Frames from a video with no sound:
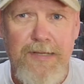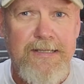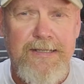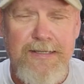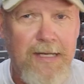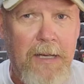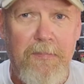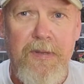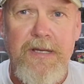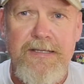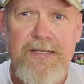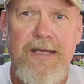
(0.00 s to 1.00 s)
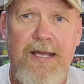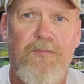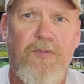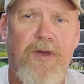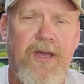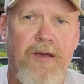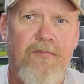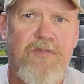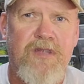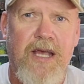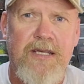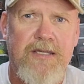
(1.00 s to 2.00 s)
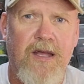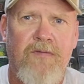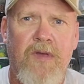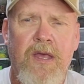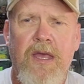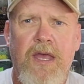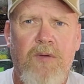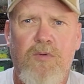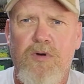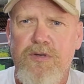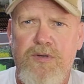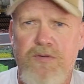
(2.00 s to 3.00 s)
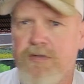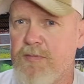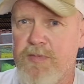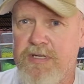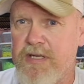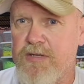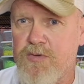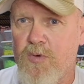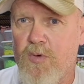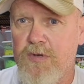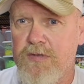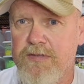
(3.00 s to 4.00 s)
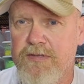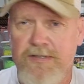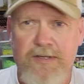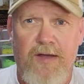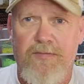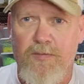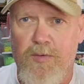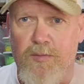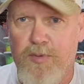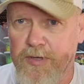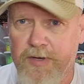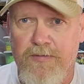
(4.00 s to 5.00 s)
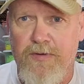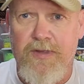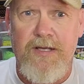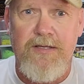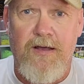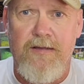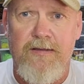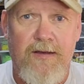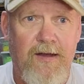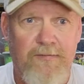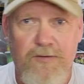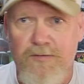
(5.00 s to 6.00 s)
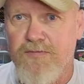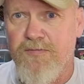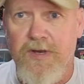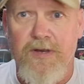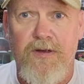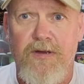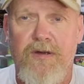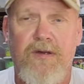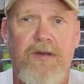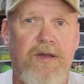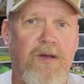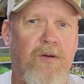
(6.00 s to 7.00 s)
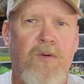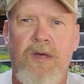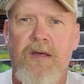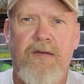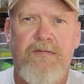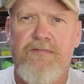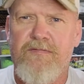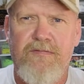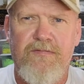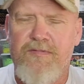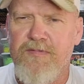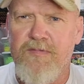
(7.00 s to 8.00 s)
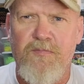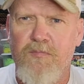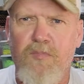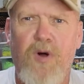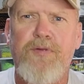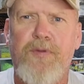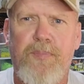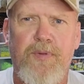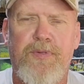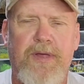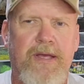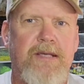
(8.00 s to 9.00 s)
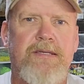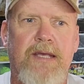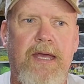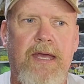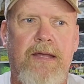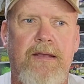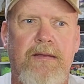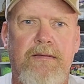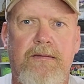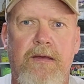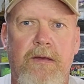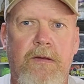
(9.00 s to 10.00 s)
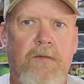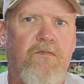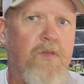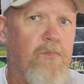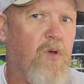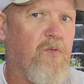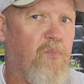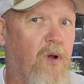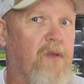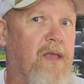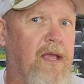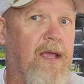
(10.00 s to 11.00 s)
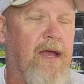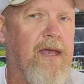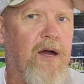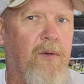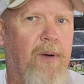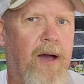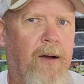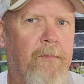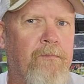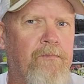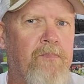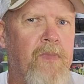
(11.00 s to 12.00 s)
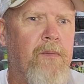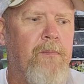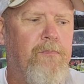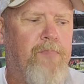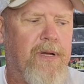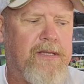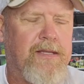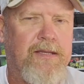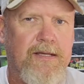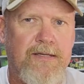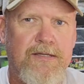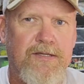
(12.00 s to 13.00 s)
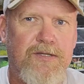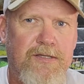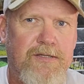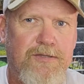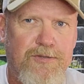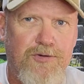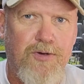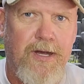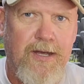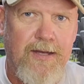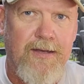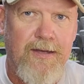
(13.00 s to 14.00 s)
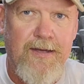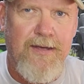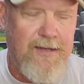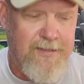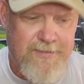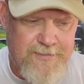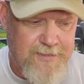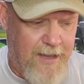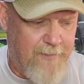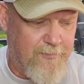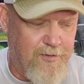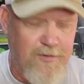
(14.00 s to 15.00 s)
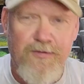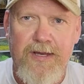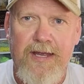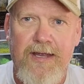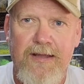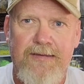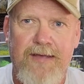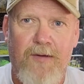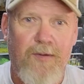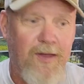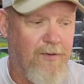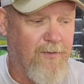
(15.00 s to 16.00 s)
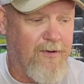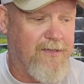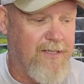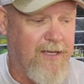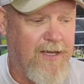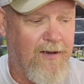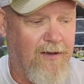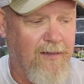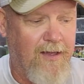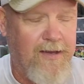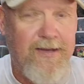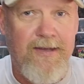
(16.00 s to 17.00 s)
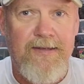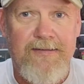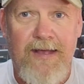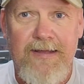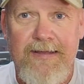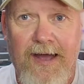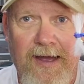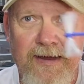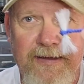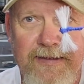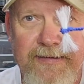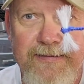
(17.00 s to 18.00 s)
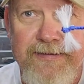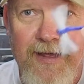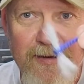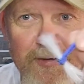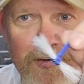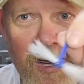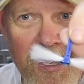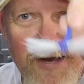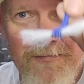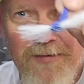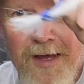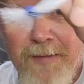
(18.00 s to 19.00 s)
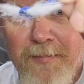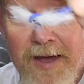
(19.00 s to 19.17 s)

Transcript: as hippie as they come when it comes to that stuff. And we'll use some essential oils and stuff, and we'll put different things on there. I've used vinegar, multiple things. And for the most part, they kind of help out. But this trick, it's absolutely ridiculous how well it works. And all I did is I tied a dang dragonfly